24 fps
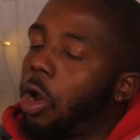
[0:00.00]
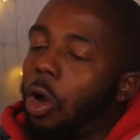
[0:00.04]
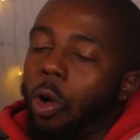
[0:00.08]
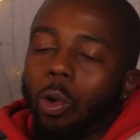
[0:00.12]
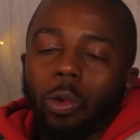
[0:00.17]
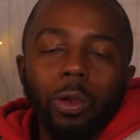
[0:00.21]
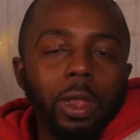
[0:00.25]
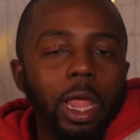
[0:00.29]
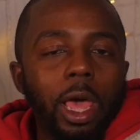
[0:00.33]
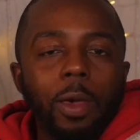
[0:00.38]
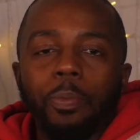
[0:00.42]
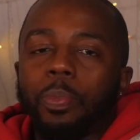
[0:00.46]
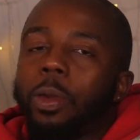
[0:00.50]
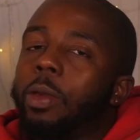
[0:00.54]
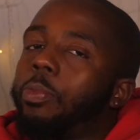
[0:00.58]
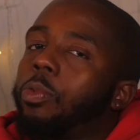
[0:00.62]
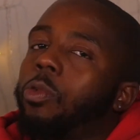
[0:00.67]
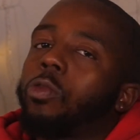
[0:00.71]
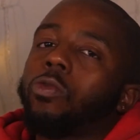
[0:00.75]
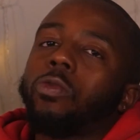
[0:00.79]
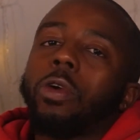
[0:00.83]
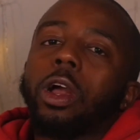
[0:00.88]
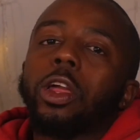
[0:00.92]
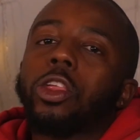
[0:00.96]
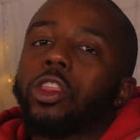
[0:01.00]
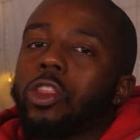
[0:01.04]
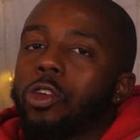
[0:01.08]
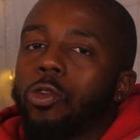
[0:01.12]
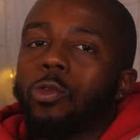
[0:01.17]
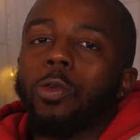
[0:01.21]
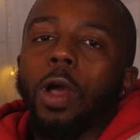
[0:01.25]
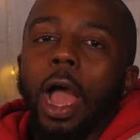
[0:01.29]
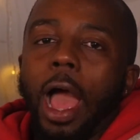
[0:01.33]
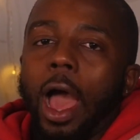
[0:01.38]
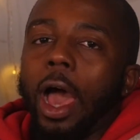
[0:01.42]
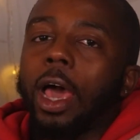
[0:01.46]
Don't let people
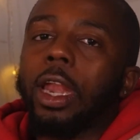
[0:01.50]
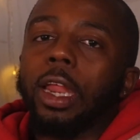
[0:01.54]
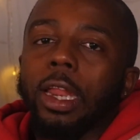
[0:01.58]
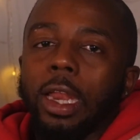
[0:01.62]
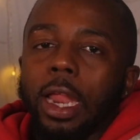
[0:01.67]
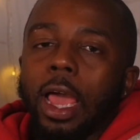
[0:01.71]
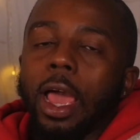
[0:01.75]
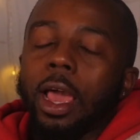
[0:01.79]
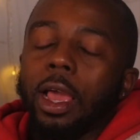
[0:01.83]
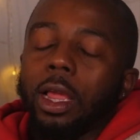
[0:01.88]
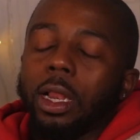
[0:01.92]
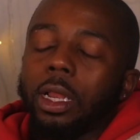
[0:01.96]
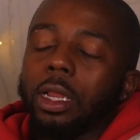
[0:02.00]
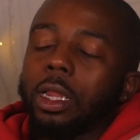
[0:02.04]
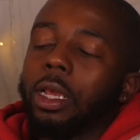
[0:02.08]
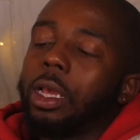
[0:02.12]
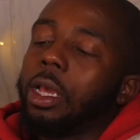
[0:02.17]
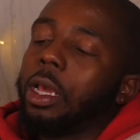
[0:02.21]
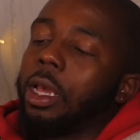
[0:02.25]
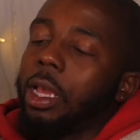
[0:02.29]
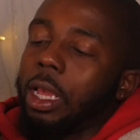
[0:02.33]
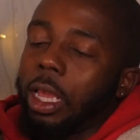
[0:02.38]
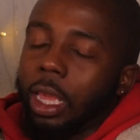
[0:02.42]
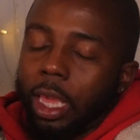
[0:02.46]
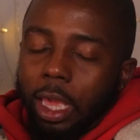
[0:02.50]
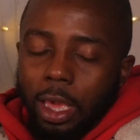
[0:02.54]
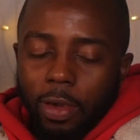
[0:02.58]
rush you out of that.